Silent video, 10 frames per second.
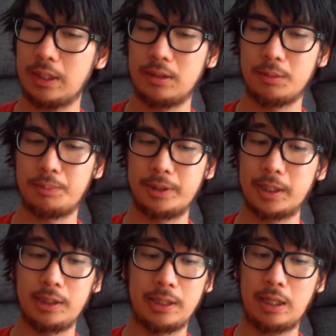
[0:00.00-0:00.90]
And
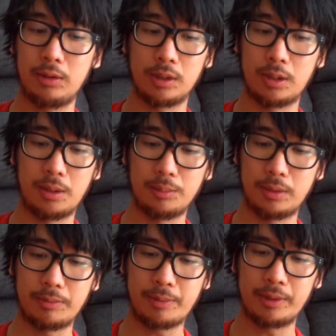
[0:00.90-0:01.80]
particularly now, like I'm
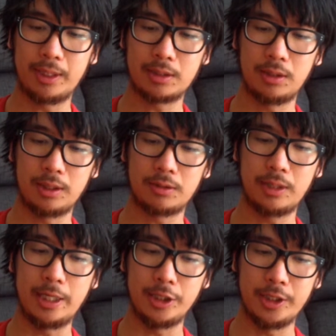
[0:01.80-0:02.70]
having less and less
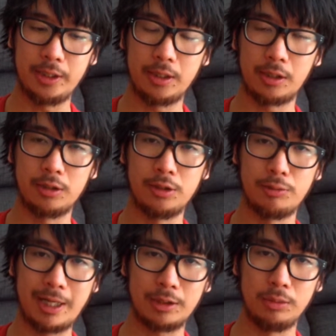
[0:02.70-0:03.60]
energy that I can
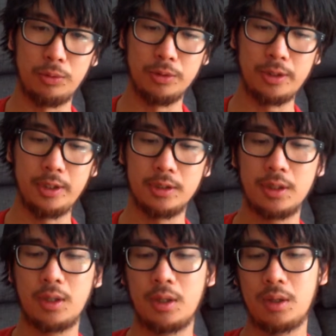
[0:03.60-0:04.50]
direct towards these.